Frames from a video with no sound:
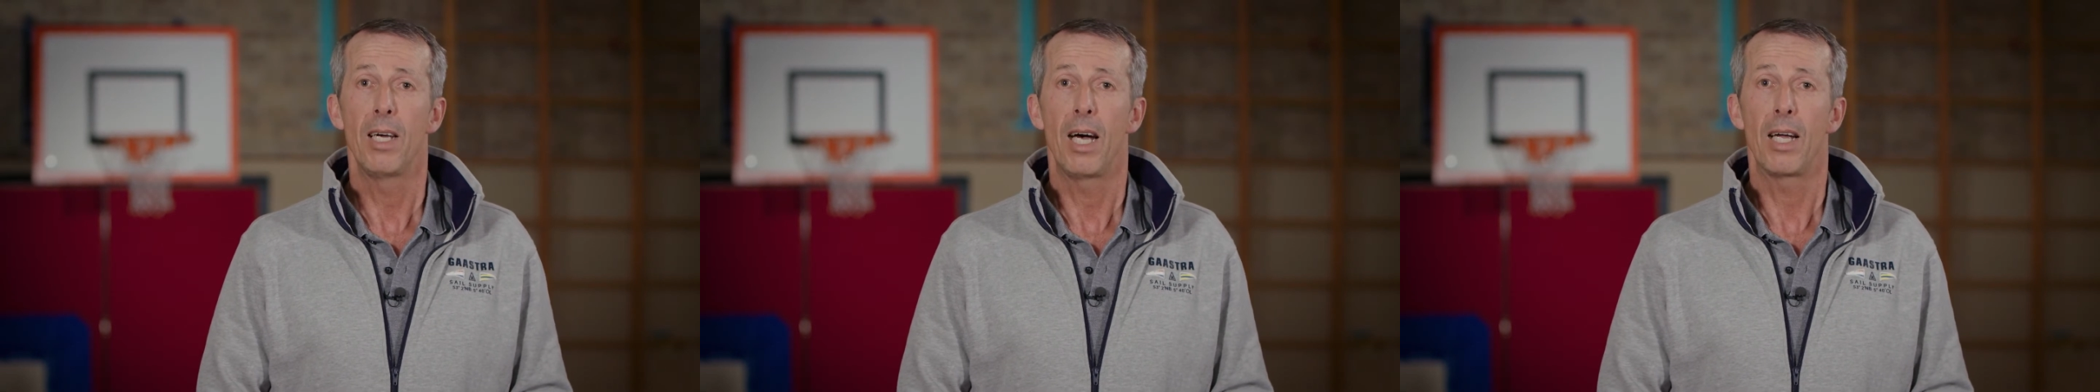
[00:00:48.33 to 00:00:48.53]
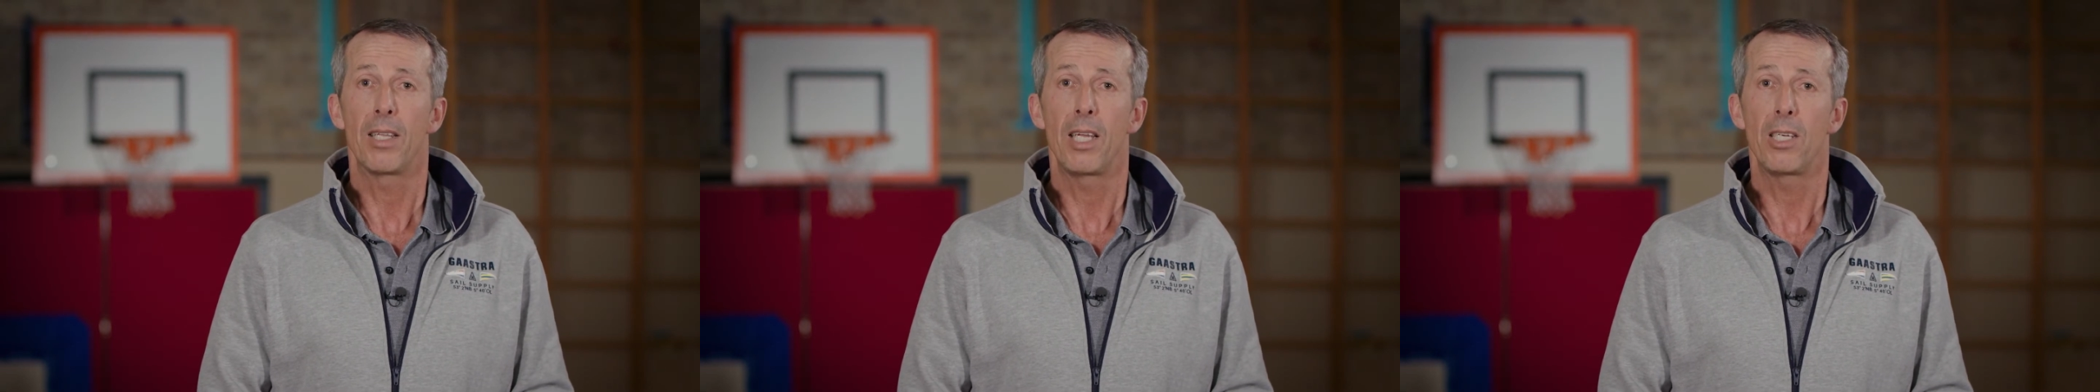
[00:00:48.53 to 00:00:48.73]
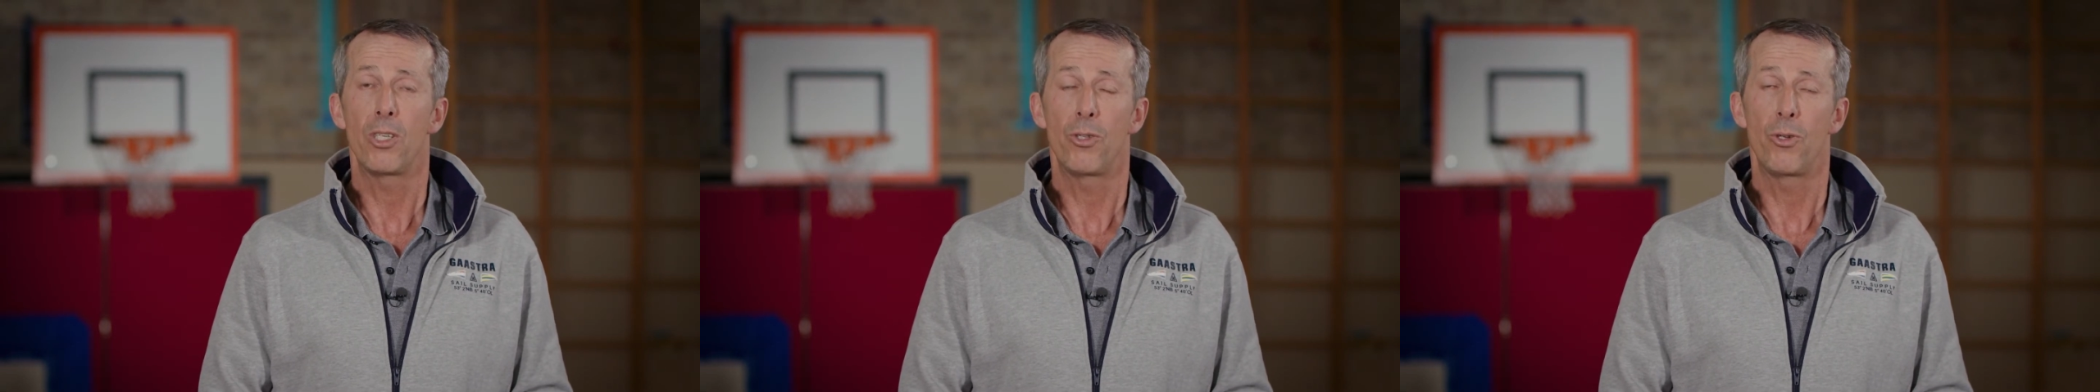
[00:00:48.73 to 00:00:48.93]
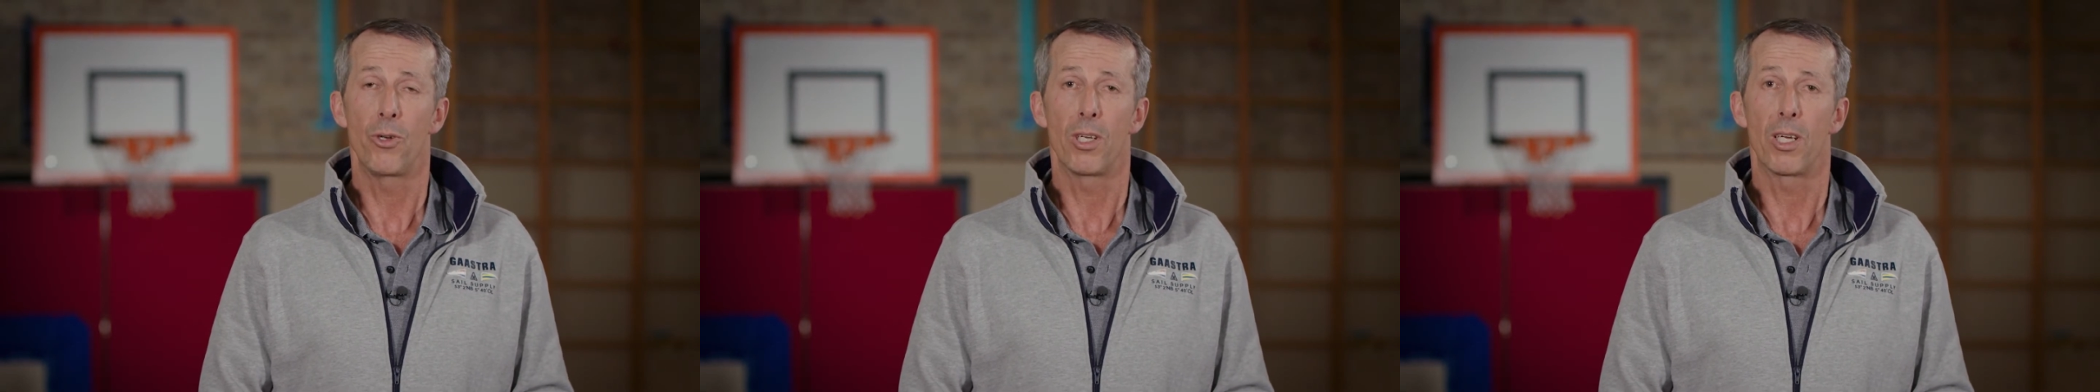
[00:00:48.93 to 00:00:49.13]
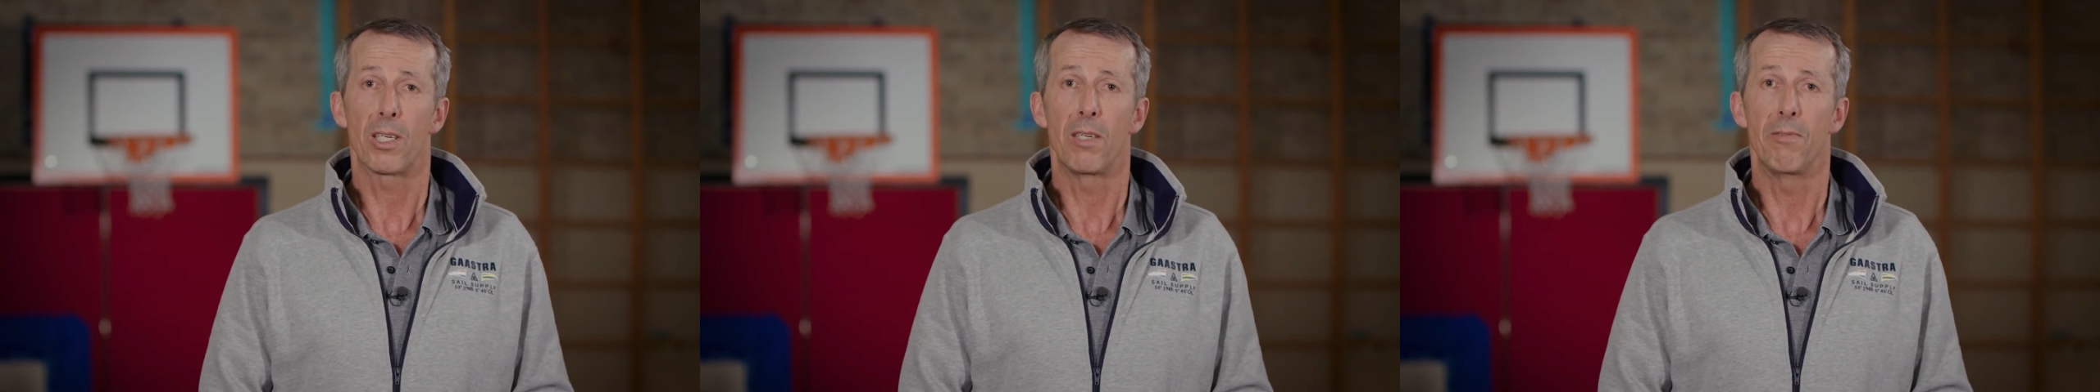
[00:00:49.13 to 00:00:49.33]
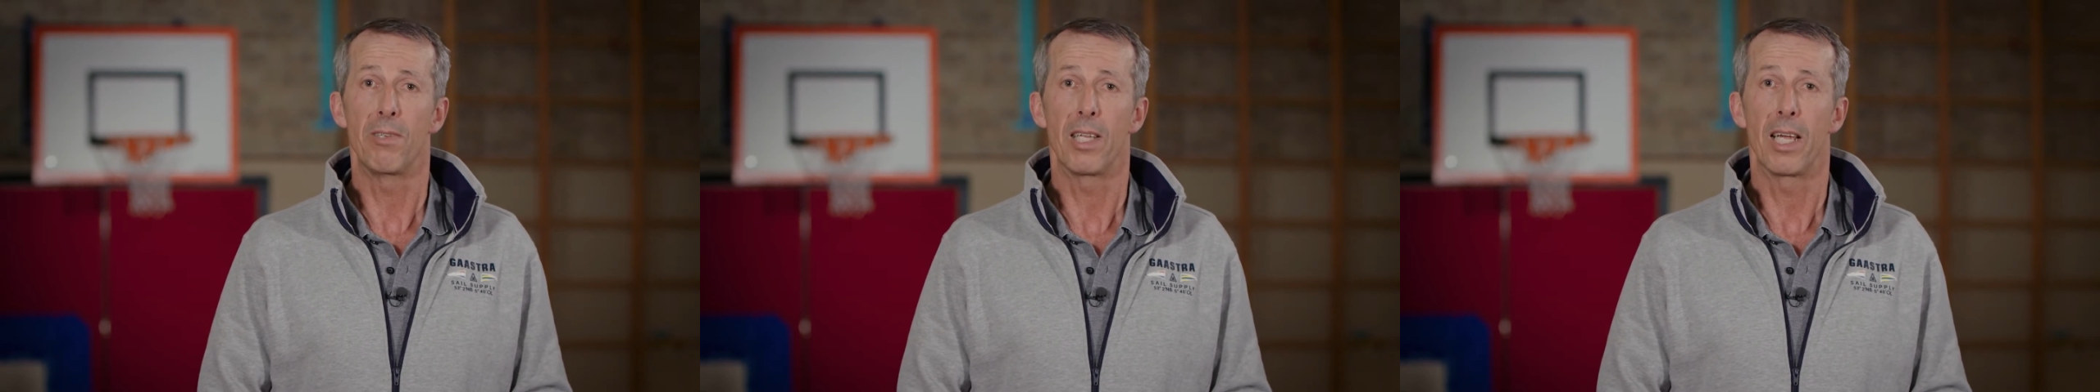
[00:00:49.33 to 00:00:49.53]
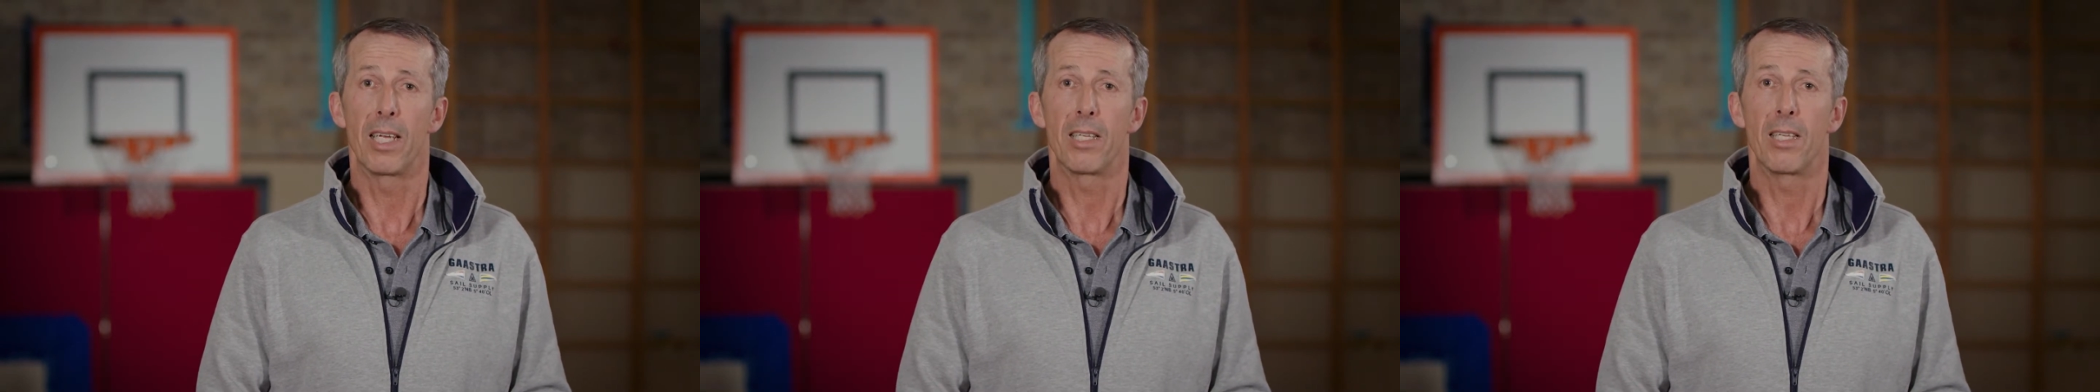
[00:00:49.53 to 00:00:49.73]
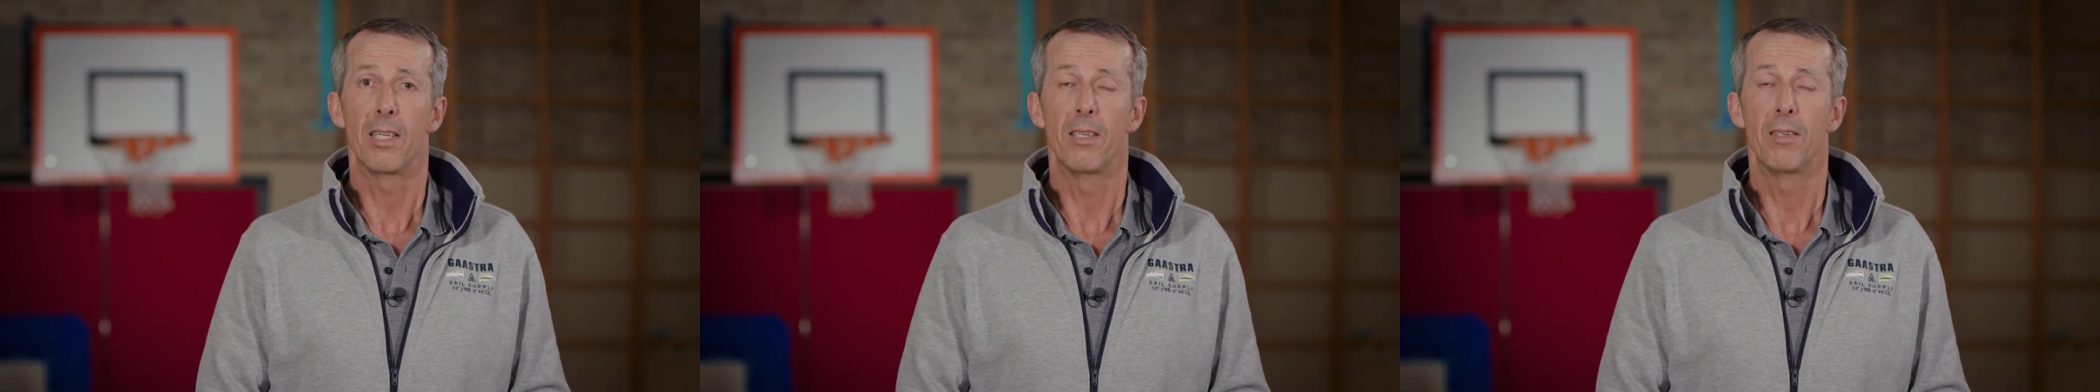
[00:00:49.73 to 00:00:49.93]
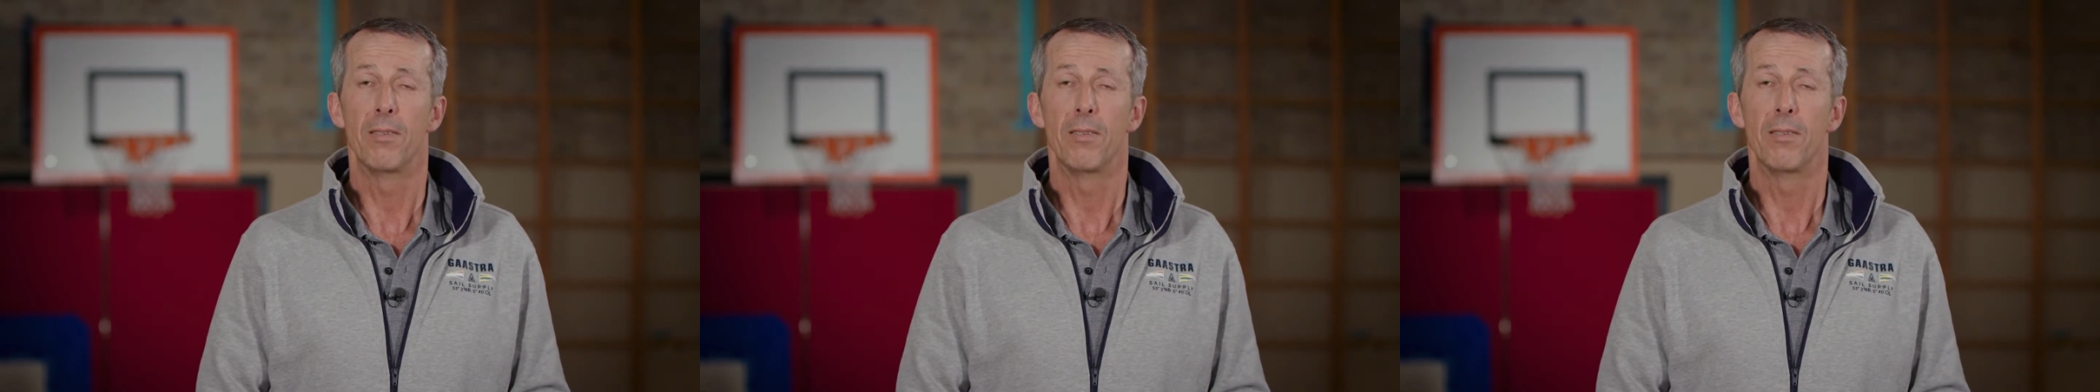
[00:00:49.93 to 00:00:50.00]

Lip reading: gymnastics activity.